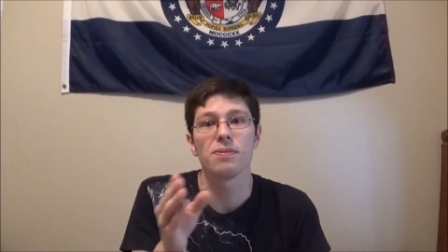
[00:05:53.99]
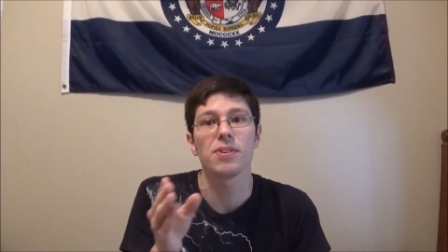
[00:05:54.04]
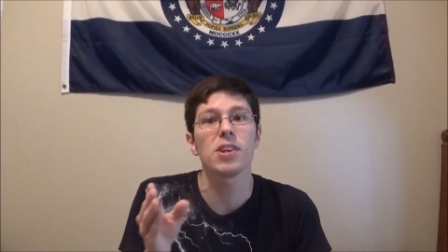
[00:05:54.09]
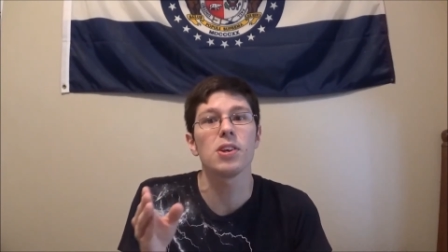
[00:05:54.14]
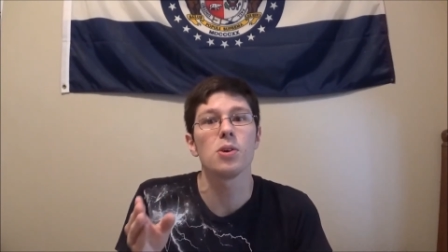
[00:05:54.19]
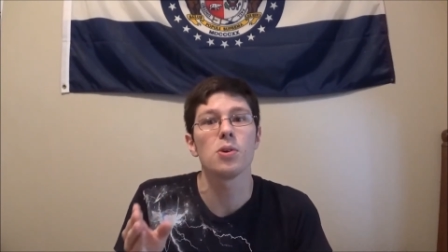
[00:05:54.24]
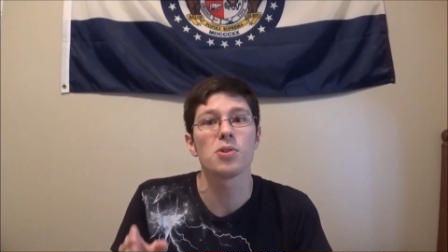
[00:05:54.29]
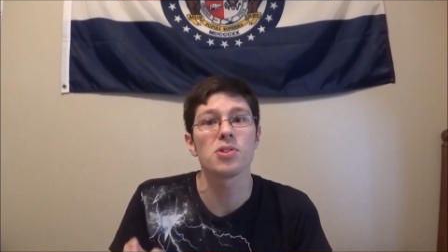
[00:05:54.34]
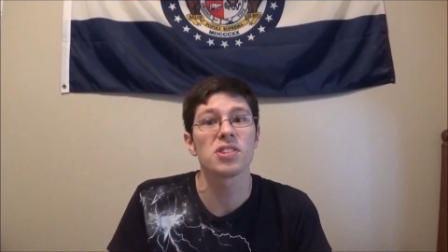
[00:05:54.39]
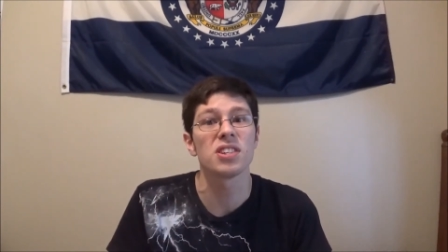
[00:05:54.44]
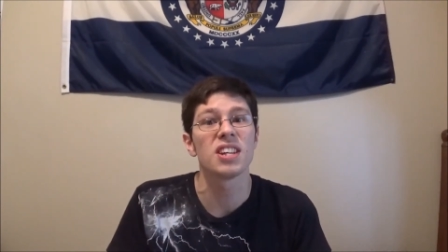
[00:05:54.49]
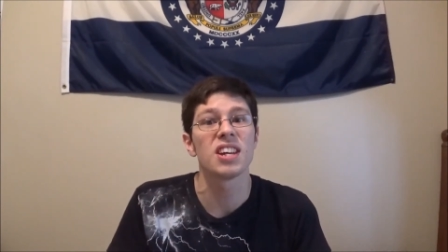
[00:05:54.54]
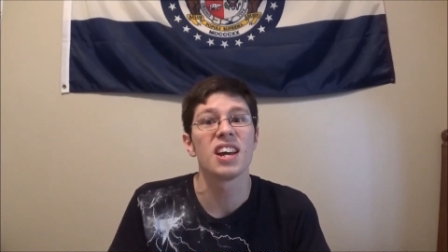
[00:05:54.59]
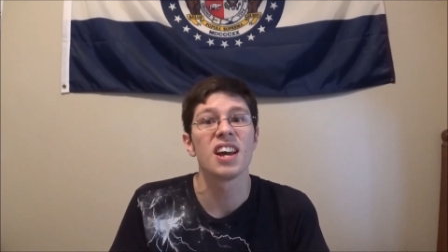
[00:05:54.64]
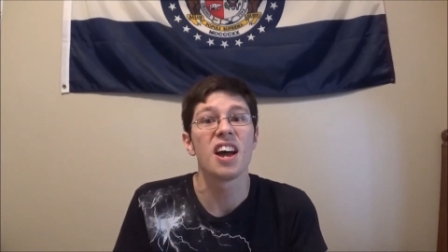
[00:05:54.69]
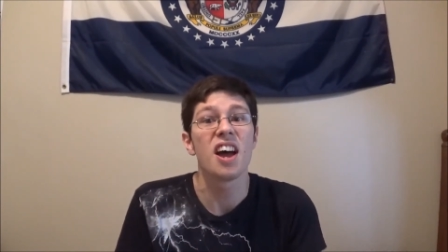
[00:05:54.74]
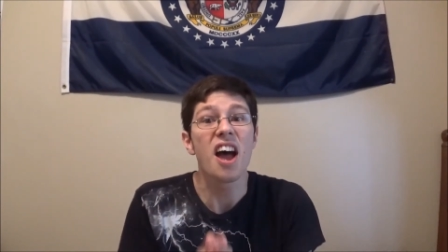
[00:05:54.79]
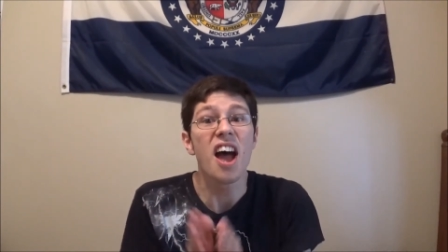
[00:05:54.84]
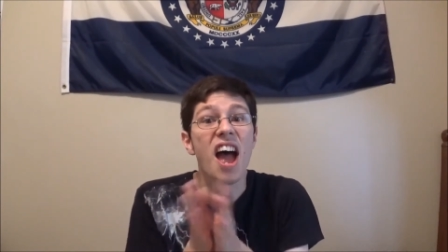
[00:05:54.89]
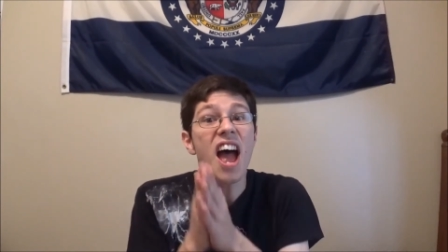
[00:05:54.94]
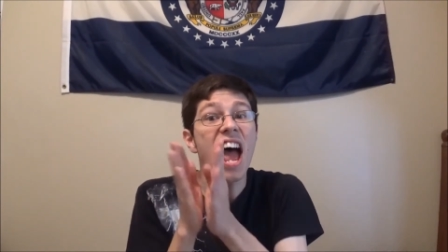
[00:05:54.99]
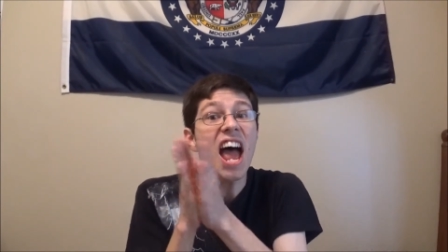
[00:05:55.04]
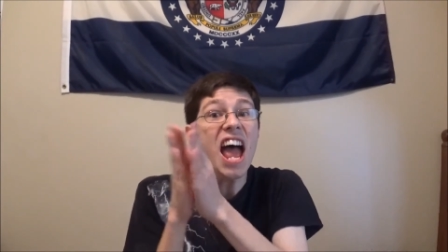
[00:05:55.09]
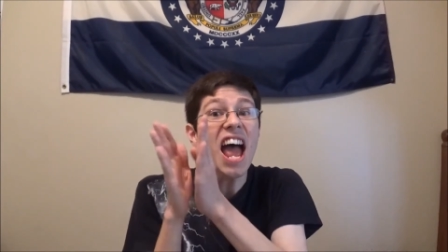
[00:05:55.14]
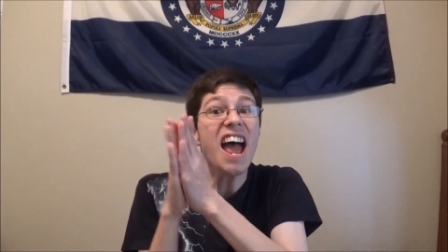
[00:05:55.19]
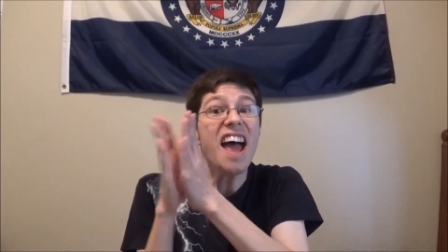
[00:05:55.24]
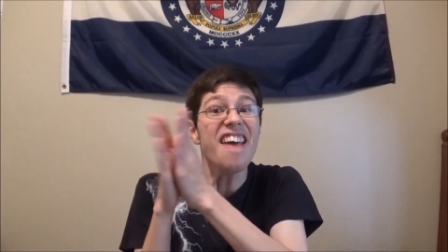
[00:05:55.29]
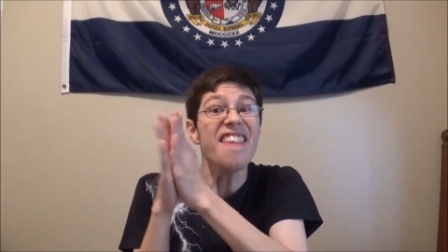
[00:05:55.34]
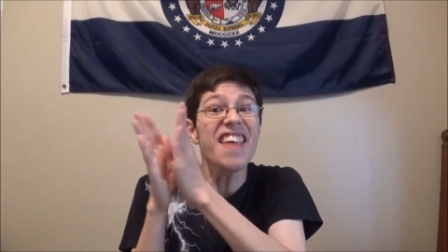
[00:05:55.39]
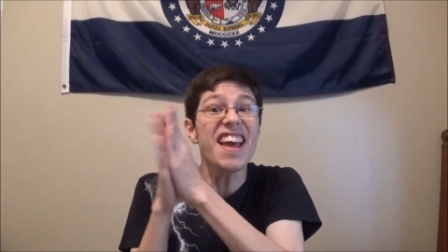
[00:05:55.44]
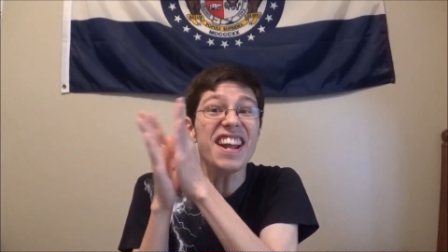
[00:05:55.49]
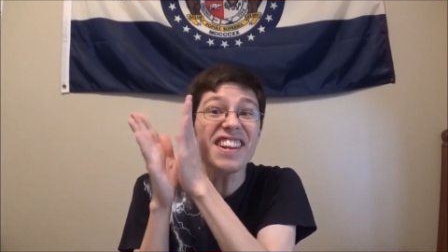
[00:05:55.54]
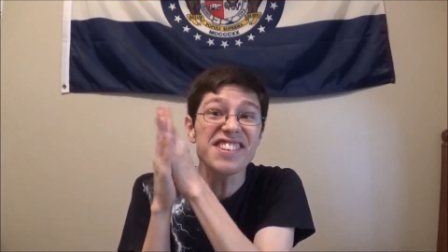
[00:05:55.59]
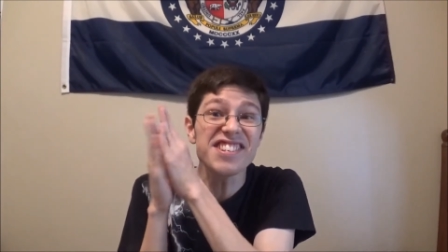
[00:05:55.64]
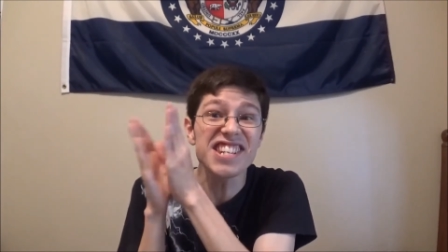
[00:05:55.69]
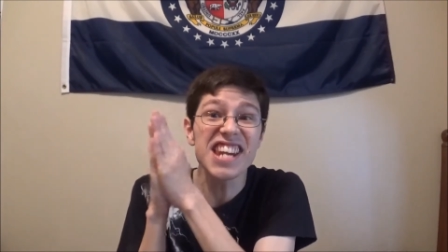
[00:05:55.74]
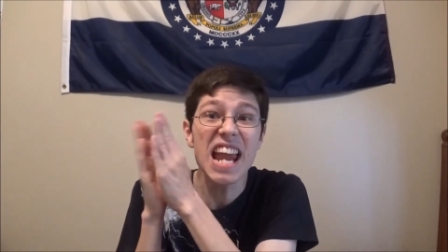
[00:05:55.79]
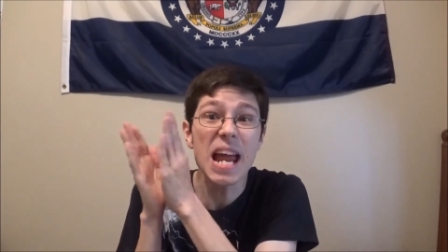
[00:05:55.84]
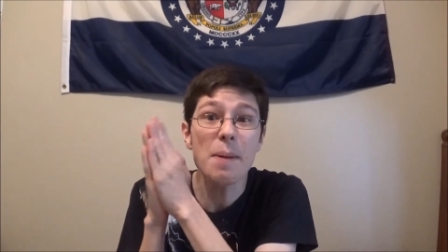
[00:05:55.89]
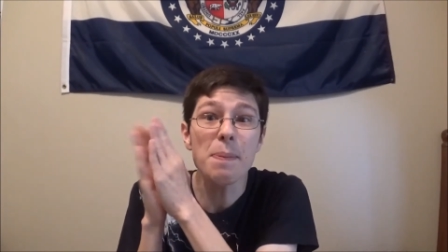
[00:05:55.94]
views, they
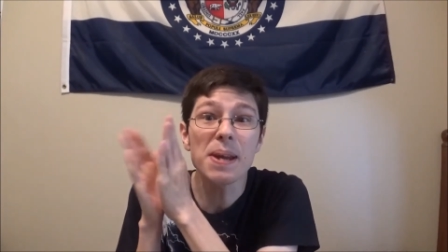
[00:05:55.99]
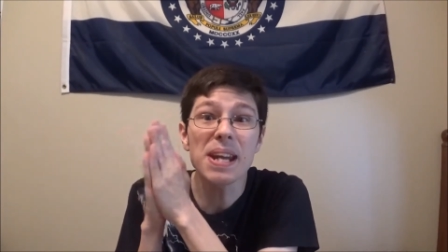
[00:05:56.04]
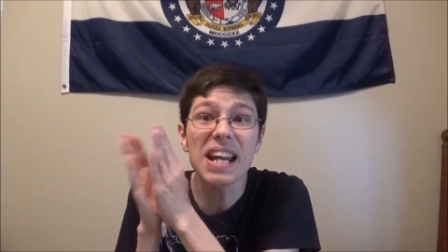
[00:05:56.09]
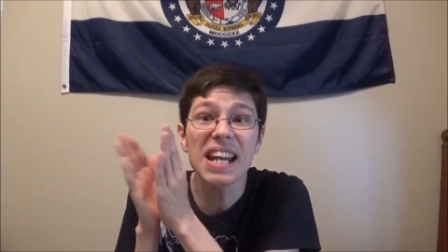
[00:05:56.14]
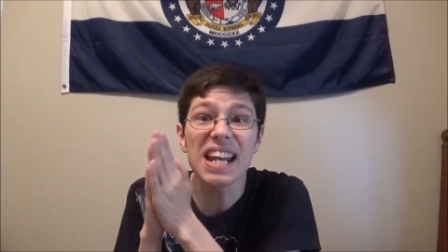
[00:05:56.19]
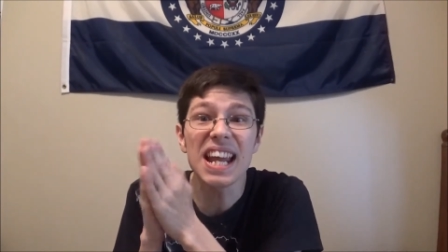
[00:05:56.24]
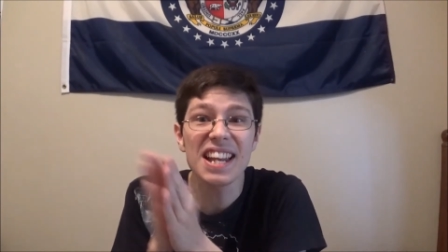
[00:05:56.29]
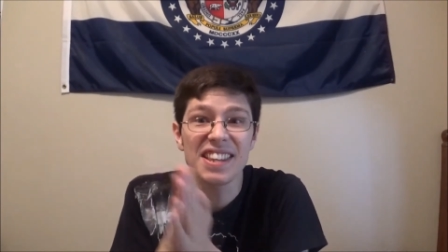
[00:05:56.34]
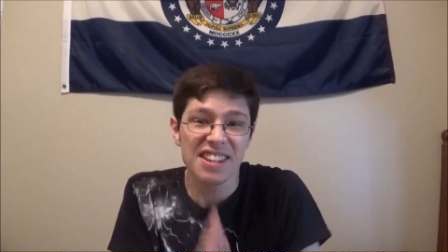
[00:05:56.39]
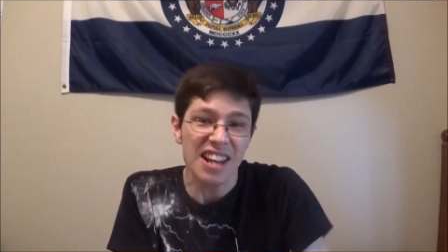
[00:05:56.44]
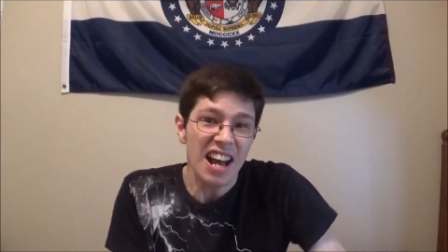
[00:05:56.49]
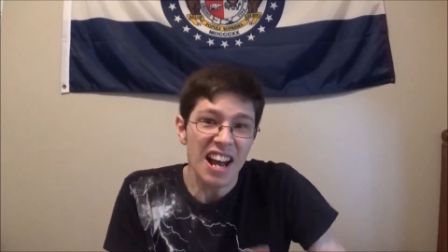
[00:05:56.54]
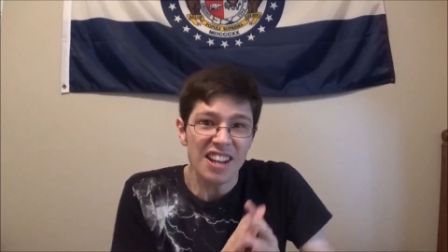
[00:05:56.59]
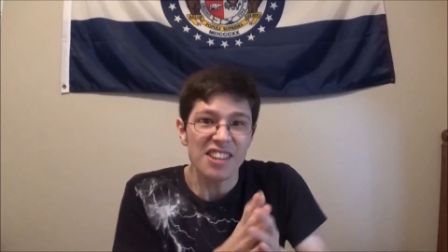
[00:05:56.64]
champion it.